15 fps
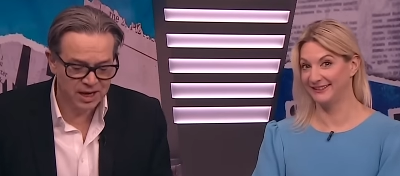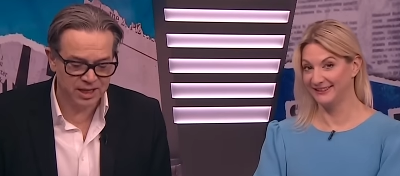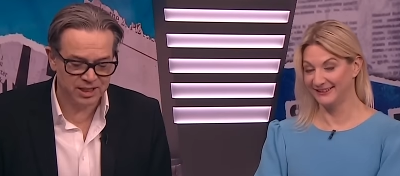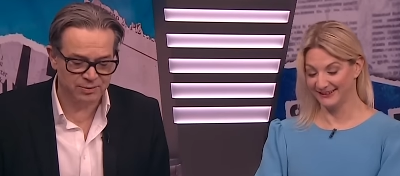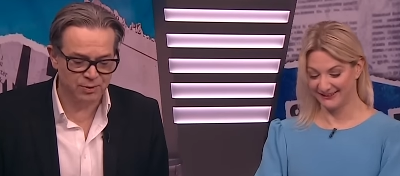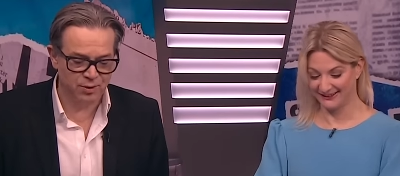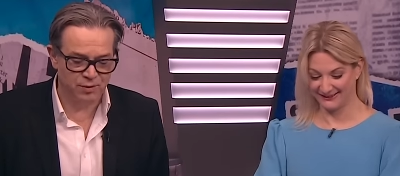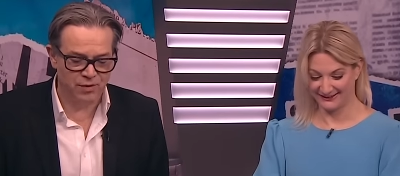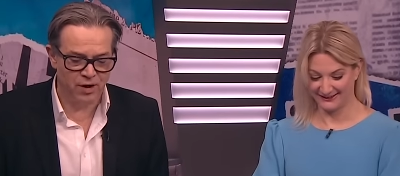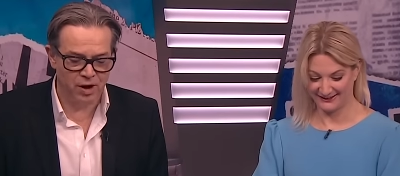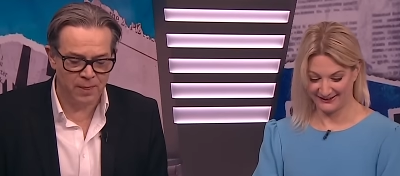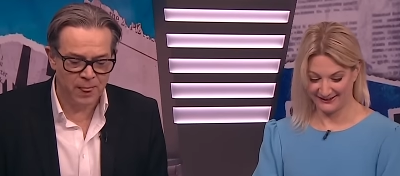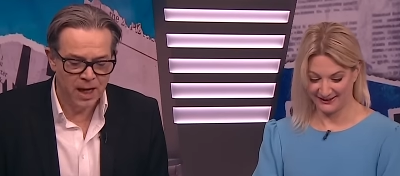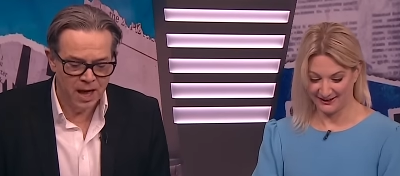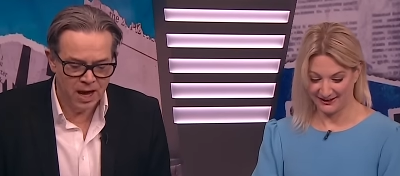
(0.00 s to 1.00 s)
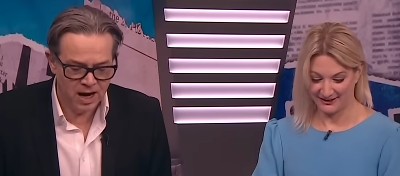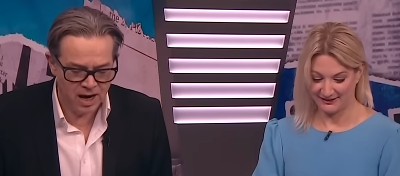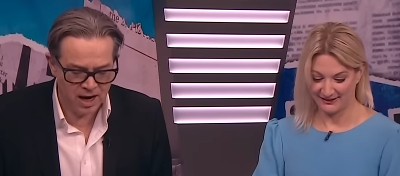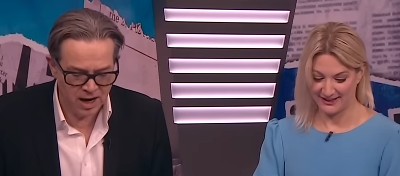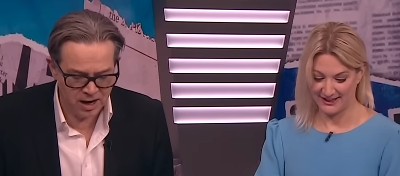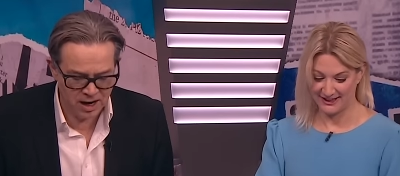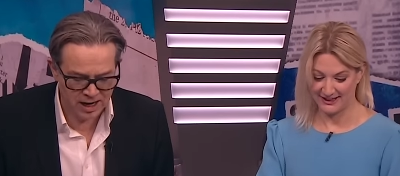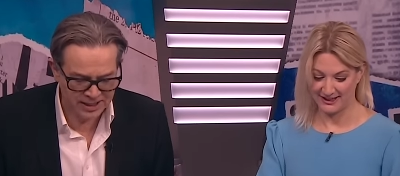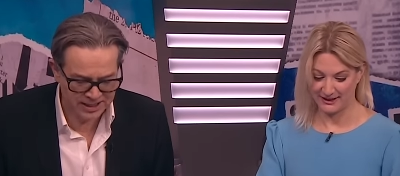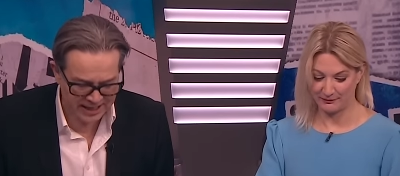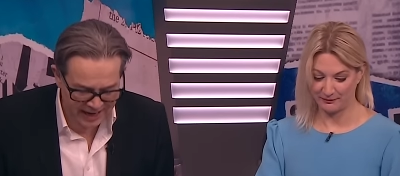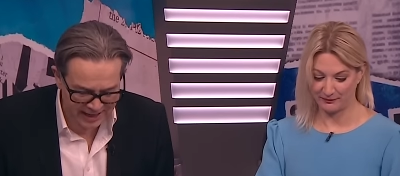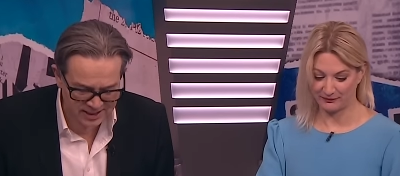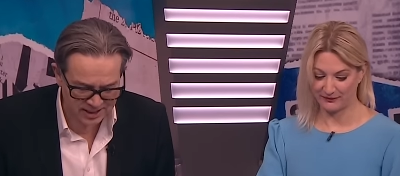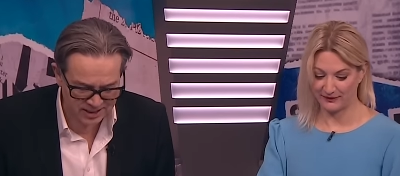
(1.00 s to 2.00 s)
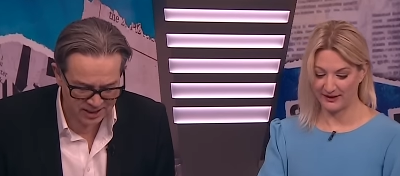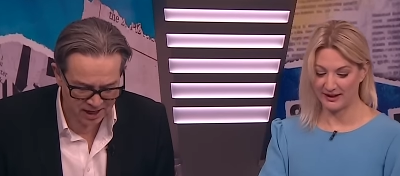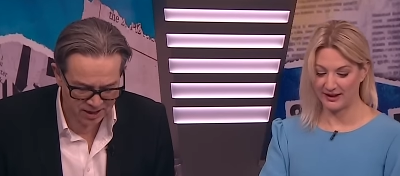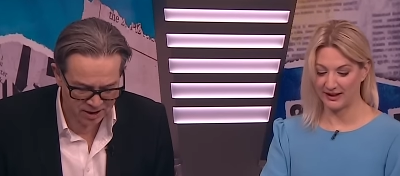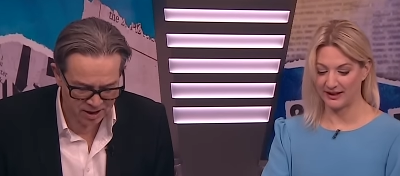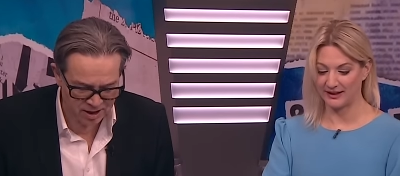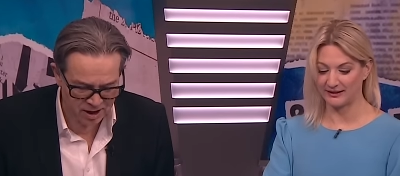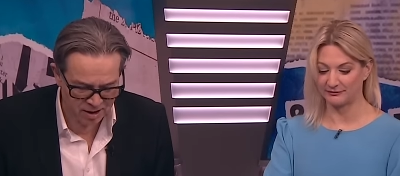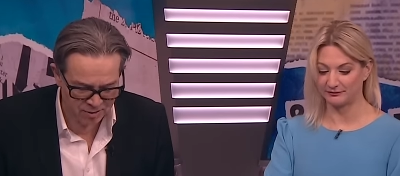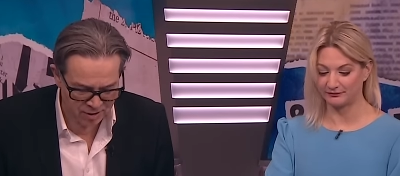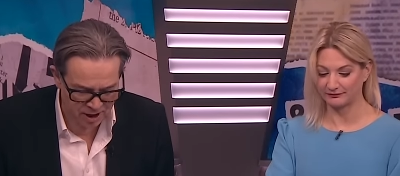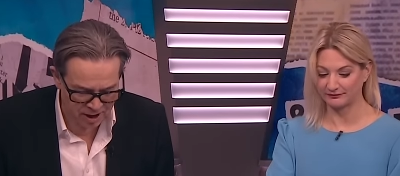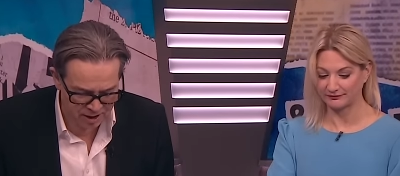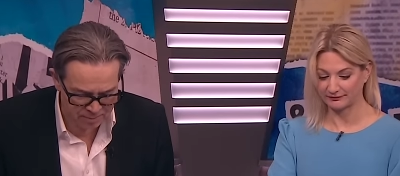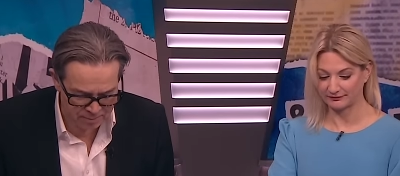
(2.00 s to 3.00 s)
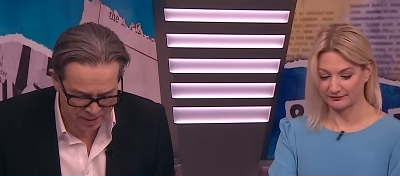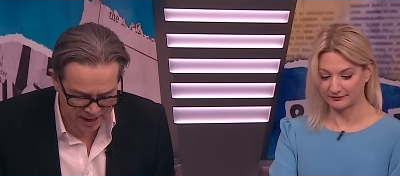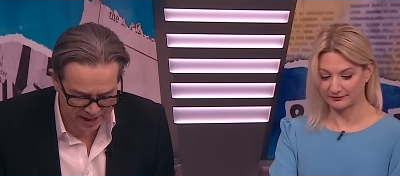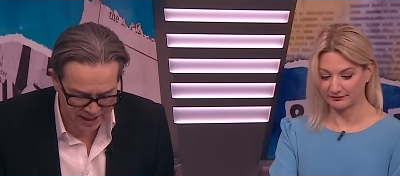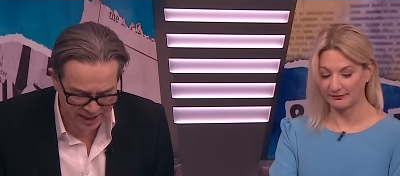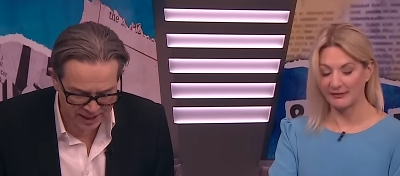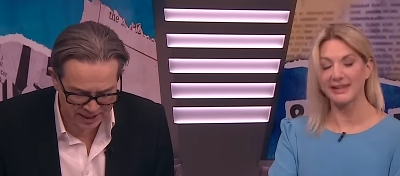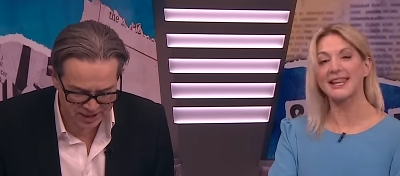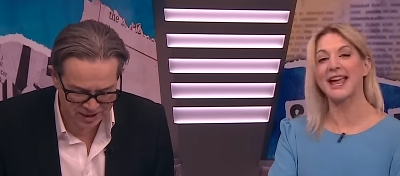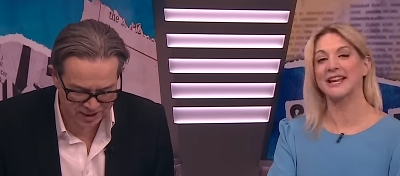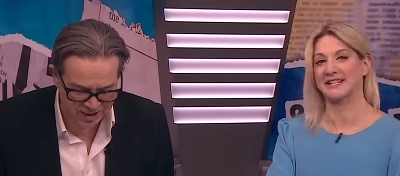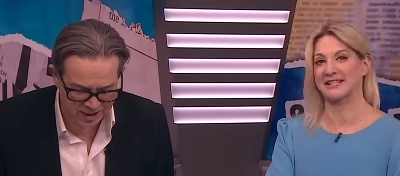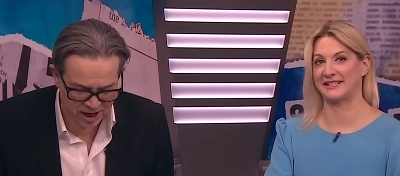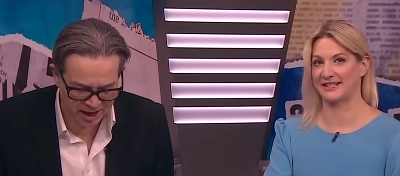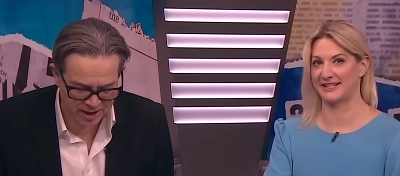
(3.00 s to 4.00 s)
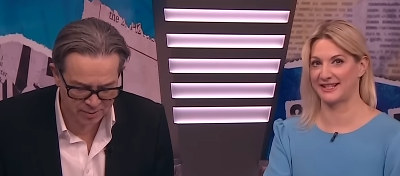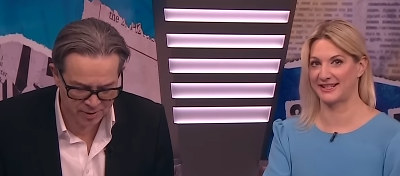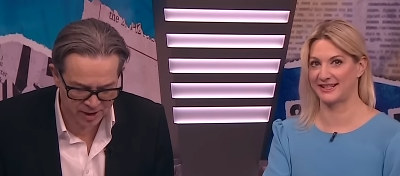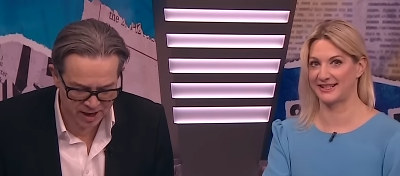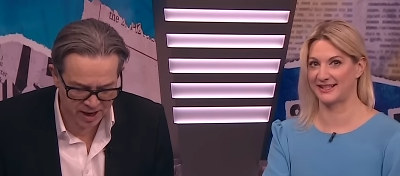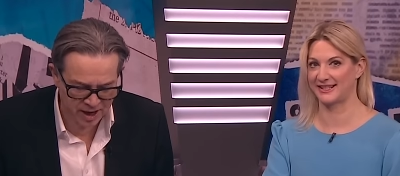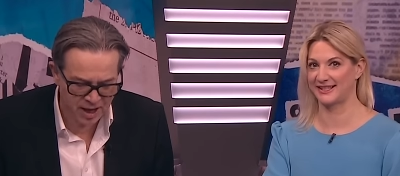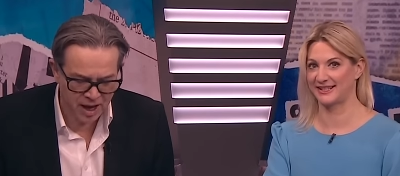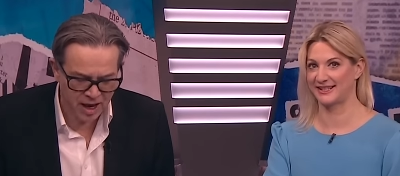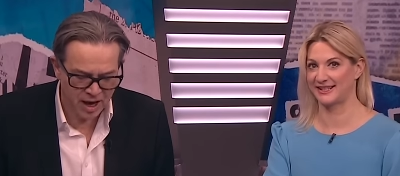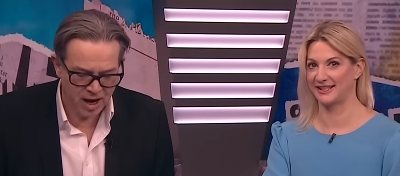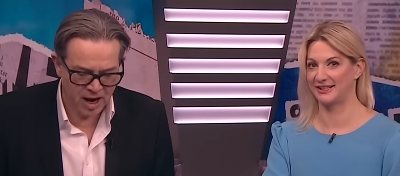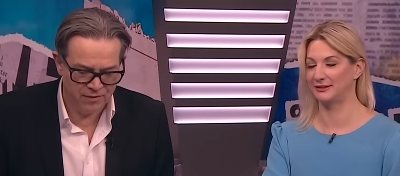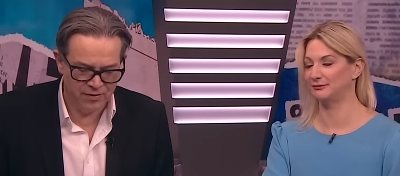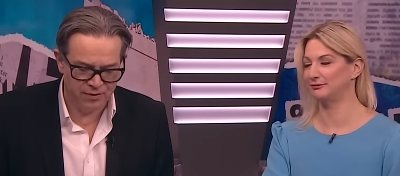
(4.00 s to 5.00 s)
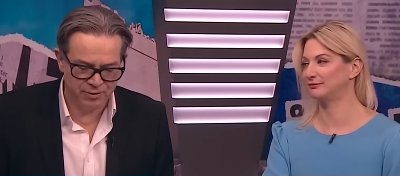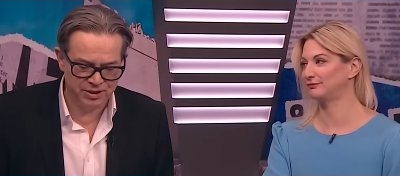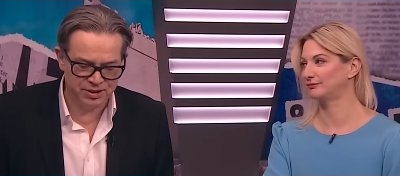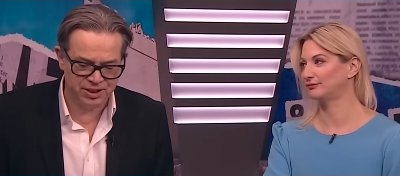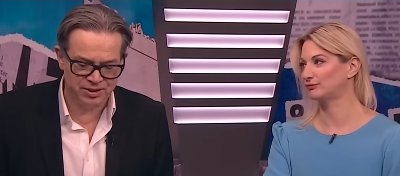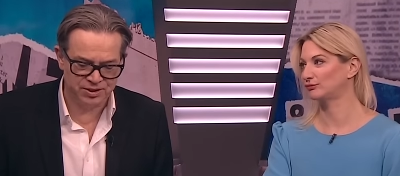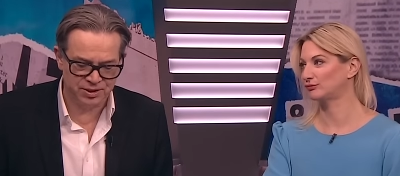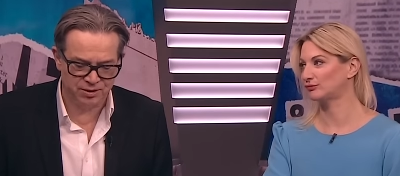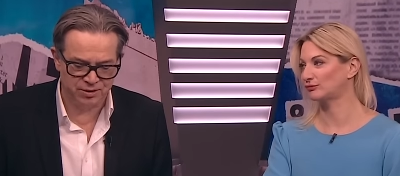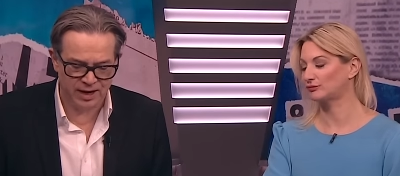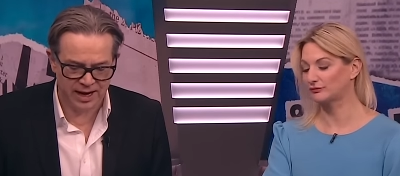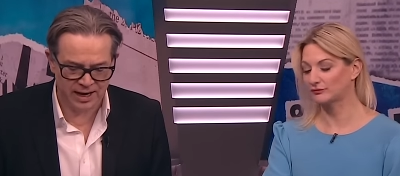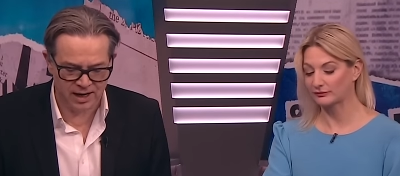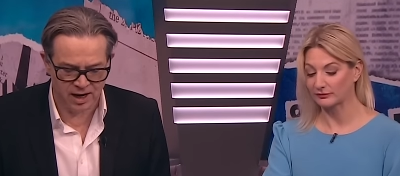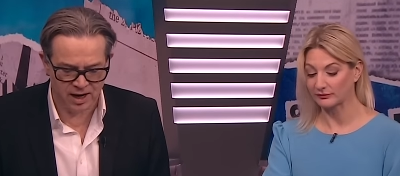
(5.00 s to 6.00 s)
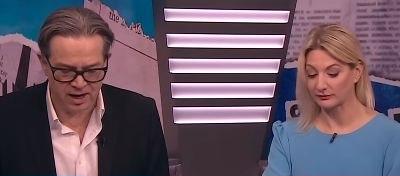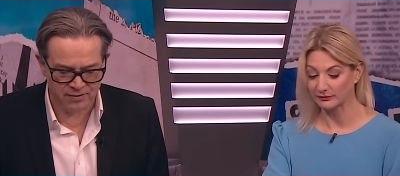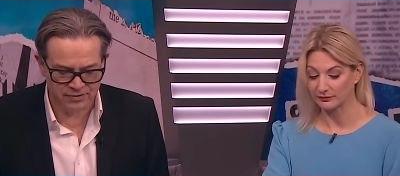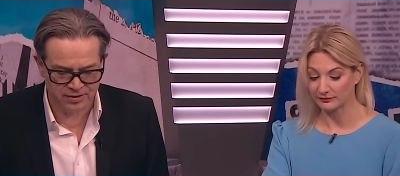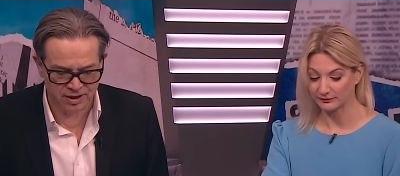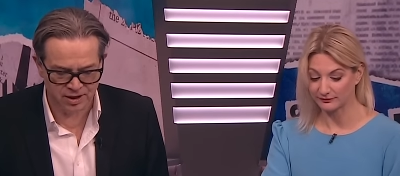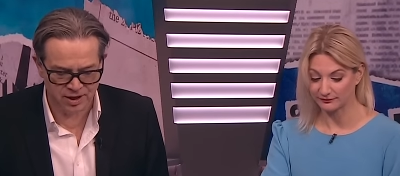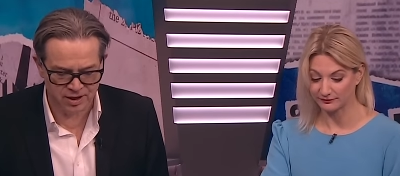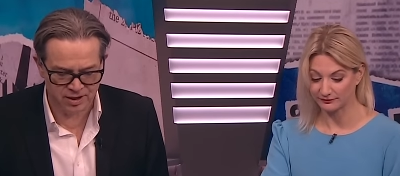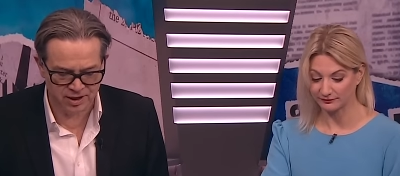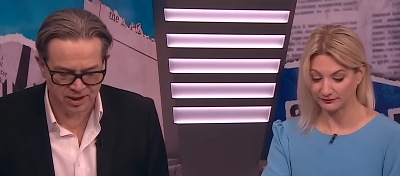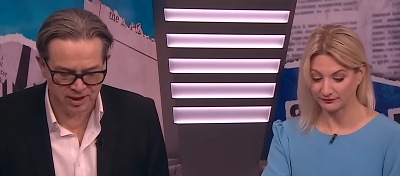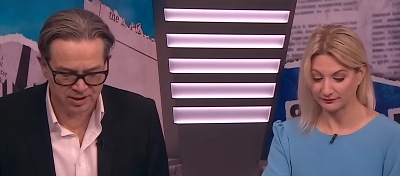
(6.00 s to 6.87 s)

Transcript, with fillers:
Speaker 1: Let's move on. Uh, yet another uh, by-election yes. nightmare uh, for Rishi Sunak after the